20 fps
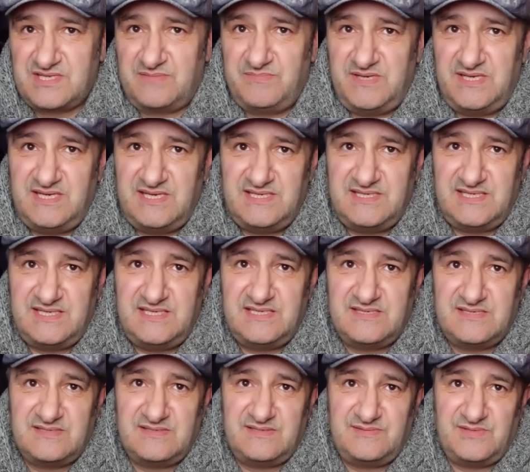I mean, he
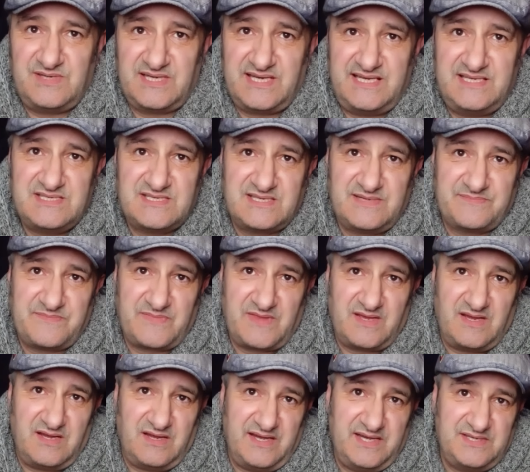did against
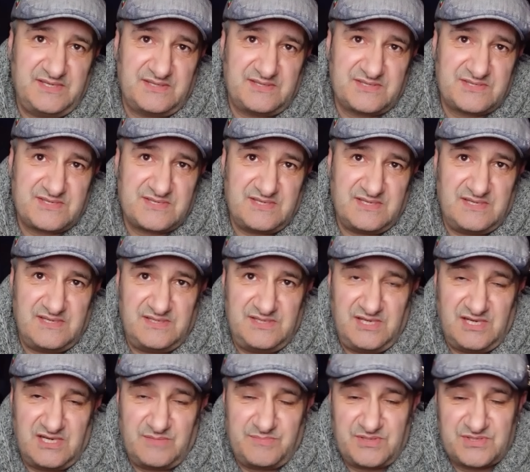Idos
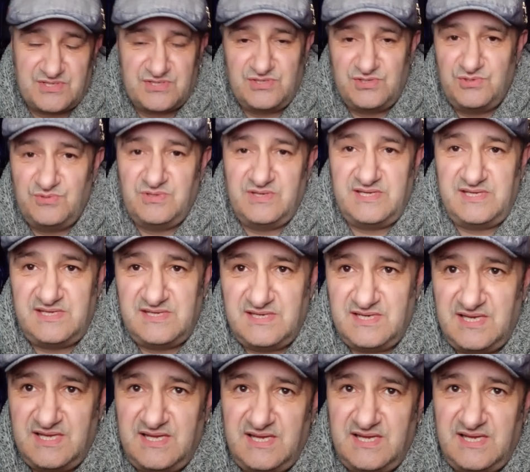Yerebos Nuli.